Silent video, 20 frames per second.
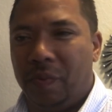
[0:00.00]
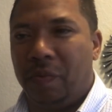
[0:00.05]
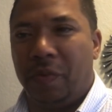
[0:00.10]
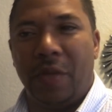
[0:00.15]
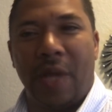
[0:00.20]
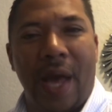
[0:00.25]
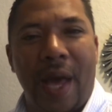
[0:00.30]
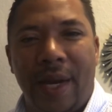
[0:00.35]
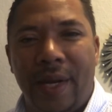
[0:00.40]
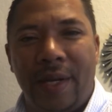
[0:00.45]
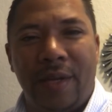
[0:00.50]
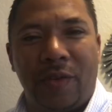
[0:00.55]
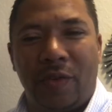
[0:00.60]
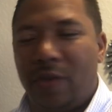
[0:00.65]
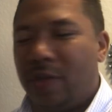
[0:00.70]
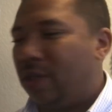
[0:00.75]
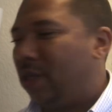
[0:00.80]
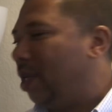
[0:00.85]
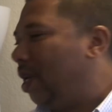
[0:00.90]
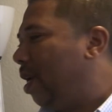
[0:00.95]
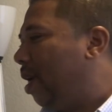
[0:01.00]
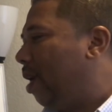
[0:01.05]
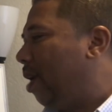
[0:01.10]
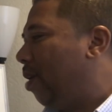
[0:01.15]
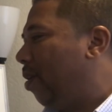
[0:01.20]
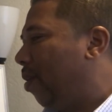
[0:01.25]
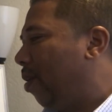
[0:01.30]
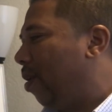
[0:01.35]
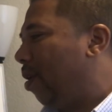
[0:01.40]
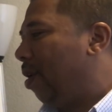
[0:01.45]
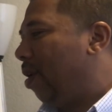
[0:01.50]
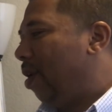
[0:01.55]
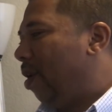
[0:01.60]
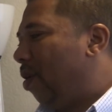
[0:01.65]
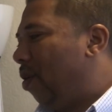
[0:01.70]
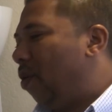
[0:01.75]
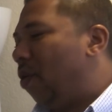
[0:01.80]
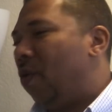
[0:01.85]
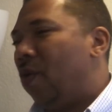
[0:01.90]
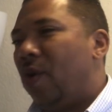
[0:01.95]
not interested, or
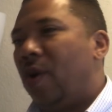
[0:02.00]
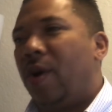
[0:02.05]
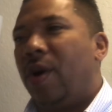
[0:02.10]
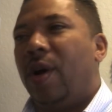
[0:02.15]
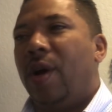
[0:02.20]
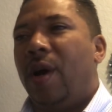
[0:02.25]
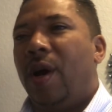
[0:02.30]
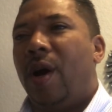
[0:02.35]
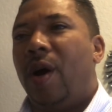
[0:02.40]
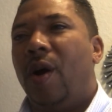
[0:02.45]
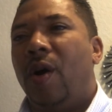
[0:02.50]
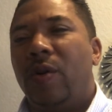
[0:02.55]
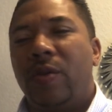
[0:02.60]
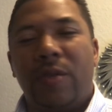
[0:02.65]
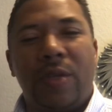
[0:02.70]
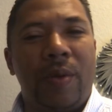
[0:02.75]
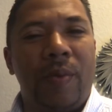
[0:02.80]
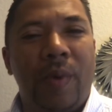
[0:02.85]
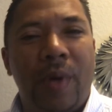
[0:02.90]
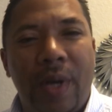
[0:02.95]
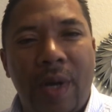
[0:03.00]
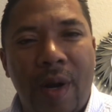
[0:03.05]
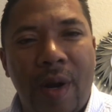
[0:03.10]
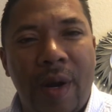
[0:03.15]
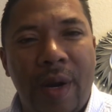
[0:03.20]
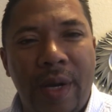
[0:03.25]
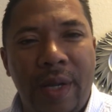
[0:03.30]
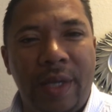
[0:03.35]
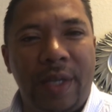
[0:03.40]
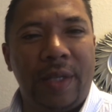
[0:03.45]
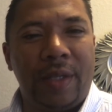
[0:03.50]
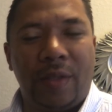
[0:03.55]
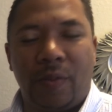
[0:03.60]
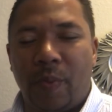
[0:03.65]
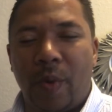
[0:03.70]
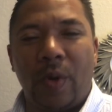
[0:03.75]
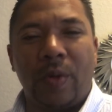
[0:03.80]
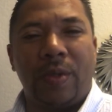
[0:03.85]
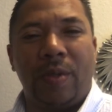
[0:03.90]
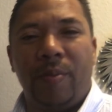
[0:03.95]
oh, someone already
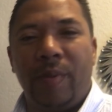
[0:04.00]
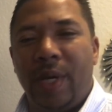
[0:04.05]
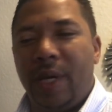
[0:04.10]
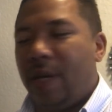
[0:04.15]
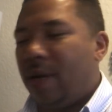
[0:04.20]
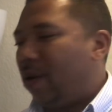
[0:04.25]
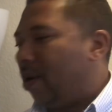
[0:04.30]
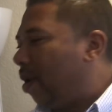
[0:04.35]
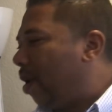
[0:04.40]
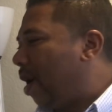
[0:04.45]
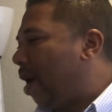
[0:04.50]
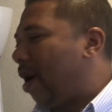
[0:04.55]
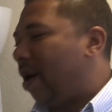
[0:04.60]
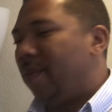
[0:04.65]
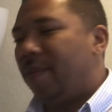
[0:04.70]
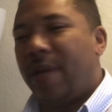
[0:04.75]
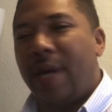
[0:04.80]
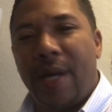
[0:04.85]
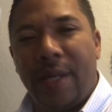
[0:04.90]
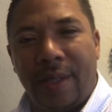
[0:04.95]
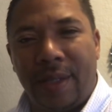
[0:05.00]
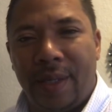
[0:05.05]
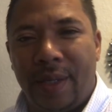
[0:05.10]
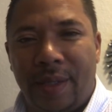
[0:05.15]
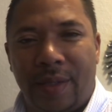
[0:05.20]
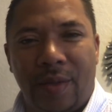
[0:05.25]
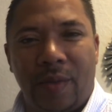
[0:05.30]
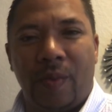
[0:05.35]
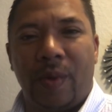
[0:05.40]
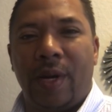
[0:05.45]
spoke to me, or I'm not this or